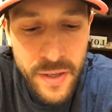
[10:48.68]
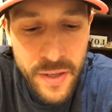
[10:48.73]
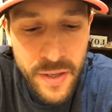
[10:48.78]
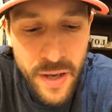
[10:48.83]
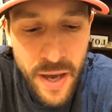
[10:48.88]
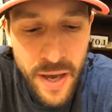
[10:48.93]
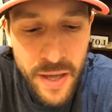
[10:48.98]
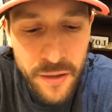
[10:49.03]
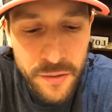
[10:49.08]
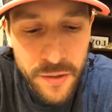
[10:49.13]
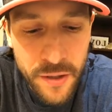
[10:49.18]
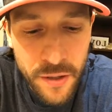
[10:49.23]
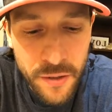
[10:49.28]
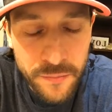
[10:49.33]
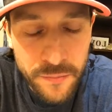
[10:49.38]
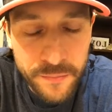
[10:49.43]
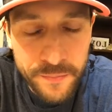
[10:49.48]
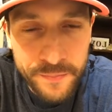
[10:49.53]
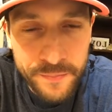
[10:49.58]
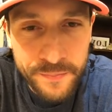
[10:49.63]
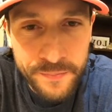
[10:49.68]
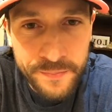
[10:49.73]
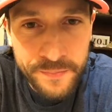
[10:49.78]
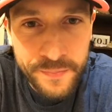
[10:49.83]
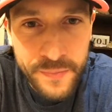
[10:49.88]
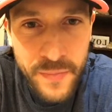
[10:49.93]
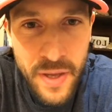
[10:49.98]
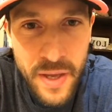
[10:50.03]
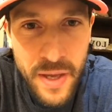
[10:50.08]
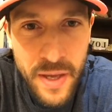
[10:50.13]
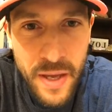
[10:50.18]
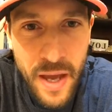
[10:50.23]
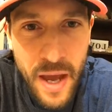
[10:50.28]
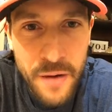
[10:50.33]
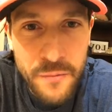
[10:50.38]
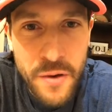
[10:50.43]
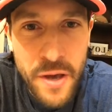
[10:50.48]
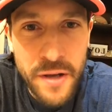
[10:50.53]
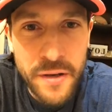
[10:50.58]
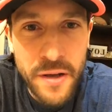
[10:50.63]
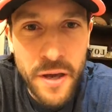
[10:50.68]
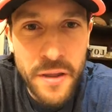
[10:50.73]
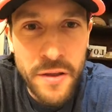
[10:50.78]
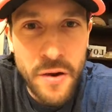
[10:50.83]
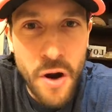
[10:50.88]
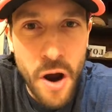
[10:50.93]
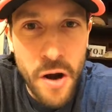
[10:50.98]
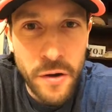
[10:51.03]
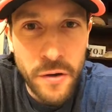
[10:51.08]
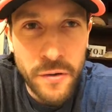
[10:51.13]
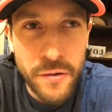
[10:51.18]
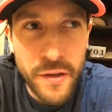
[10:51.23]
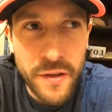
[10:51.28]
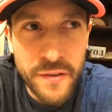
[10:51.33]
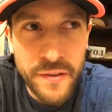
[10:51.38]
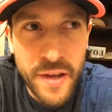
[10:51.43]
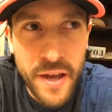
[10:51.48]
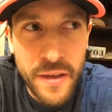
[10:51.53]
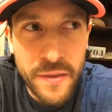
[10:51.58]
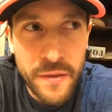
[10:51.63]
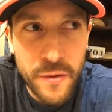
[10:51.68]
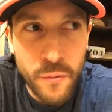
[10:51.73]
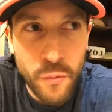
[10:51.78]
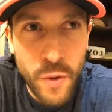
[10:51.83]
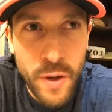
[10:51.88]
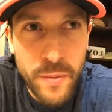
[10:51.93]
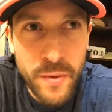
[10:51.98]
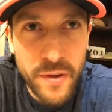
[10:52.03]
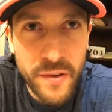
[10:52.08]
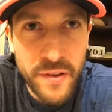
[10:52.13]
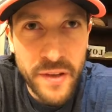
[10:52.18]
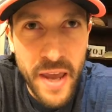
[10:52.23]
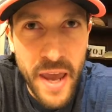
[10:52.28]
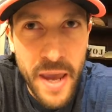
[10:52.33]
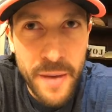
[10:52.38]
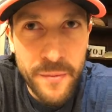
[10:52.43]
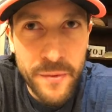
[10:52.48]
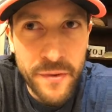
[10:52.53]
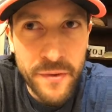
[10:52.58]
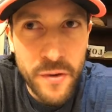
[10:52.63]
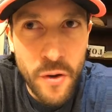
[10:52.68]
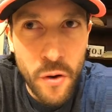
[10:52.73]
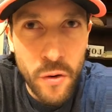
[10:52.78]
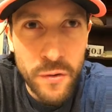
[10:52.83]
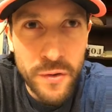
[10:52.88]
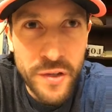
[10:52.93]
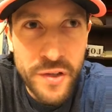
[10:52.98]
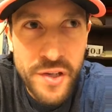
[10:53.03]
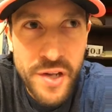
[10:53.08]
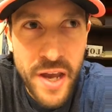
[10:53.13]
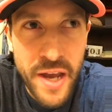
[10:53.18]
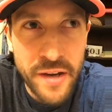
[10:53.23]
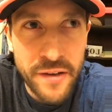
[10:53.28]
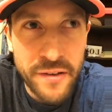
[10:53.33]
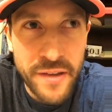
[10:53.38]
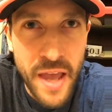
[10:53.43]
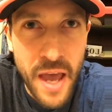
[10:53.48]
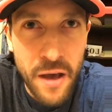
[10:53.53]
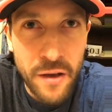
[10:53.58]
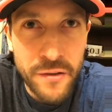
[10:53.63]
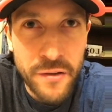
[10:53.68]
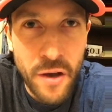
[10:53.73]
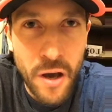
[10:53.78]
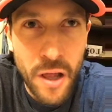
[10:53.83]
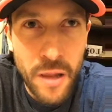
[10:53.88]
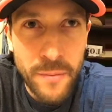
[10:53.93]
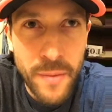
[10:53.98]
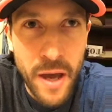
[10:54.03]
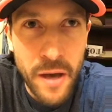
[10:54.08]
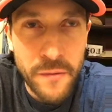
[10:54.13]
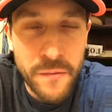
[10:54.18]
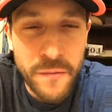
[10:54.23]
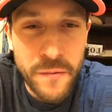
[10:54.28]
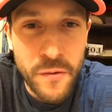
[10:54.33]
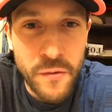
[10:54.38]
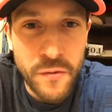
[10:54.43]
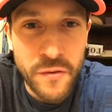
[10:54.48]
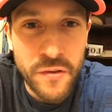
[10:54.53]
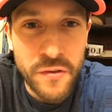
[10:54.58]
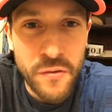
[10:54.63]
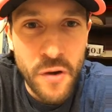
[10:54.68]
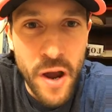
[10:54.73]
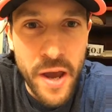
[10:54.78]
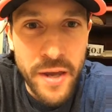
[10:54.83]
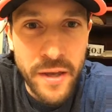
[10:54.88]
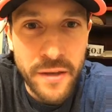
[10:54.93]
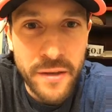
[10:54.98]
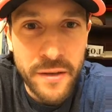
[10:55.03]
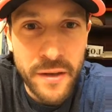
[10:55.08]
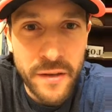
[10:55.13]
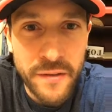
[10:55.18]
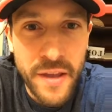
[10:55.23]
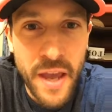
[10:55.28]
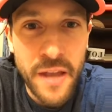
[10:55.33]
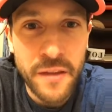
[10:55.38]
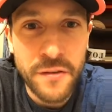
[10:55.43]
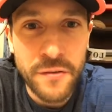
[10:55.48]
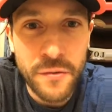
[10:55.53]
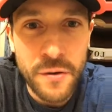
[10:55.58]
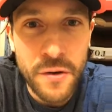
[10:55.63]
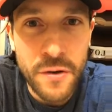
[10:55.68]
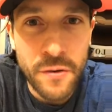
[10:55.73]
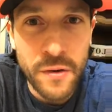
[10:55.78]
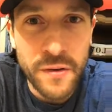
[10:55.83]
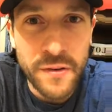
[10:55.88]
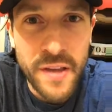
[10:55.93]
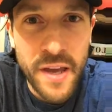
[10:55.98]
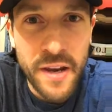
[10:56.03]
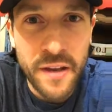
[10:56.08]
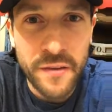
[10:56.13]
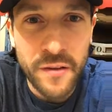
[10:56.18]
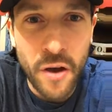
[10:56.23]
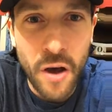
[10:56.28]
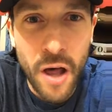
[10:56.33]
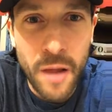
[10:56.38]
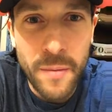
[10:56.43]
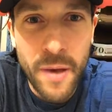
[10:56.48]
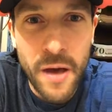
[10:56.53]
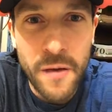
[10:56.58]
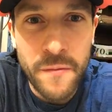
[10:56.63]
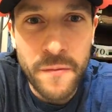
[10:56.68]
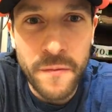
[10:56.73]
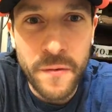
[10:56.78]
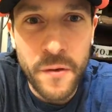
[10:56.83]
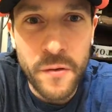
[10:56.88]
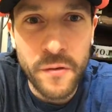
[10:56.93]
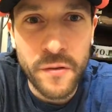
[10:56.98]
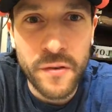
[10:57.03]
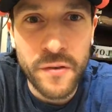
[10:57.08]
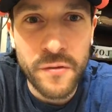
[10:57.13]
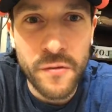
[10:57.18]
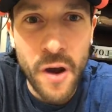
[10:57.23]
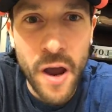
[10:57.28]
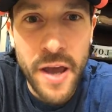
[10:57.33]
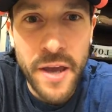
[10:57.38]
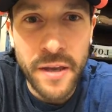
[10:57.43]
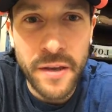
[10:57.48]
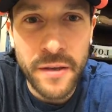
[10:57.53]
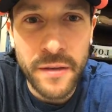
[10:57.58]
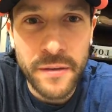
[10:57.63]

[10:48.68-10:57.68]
I don't know. I read another article that said the women's game is totally changed now. It's all about first strike. Is that true? Is tennis all about first strike?